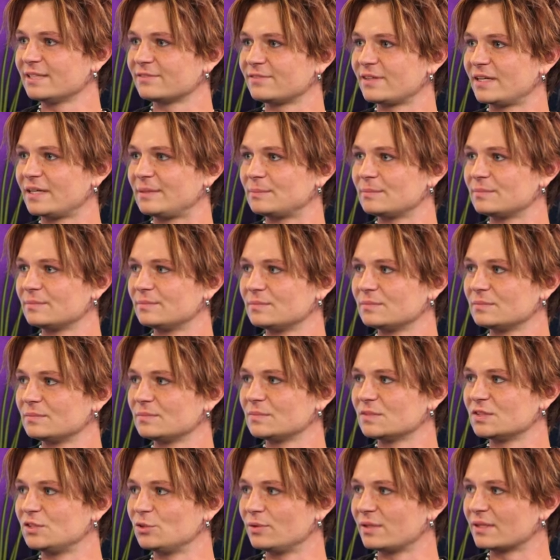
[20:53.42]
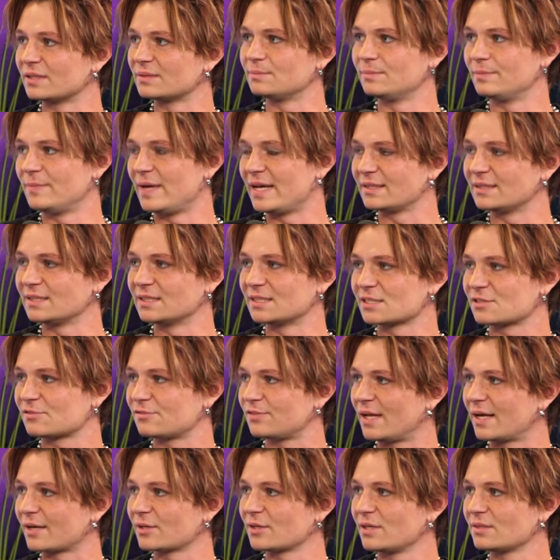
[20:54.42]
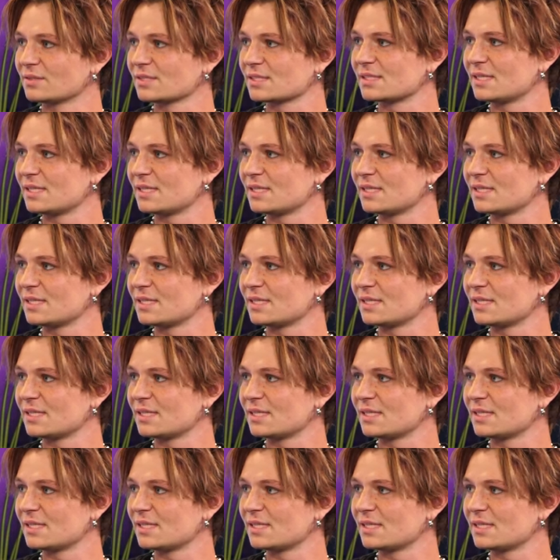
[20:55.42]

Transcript: if I'm doing mainly just flat ground